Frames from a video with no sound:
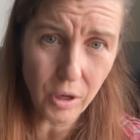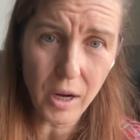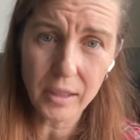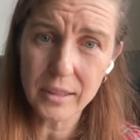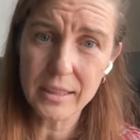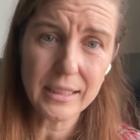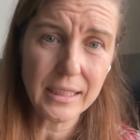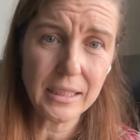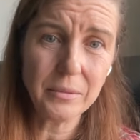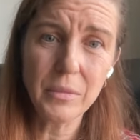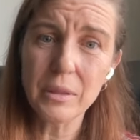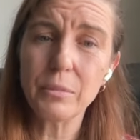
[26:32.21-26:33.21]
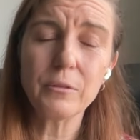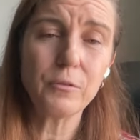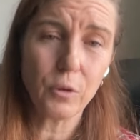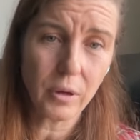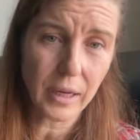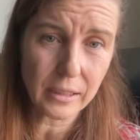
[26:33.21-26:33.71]
on the team
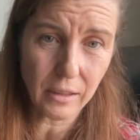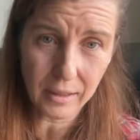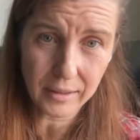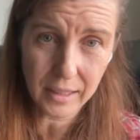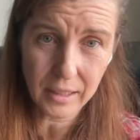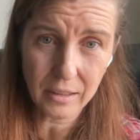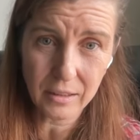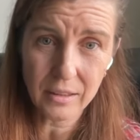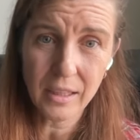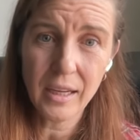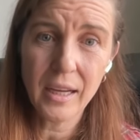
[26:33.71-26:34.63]
before I got there.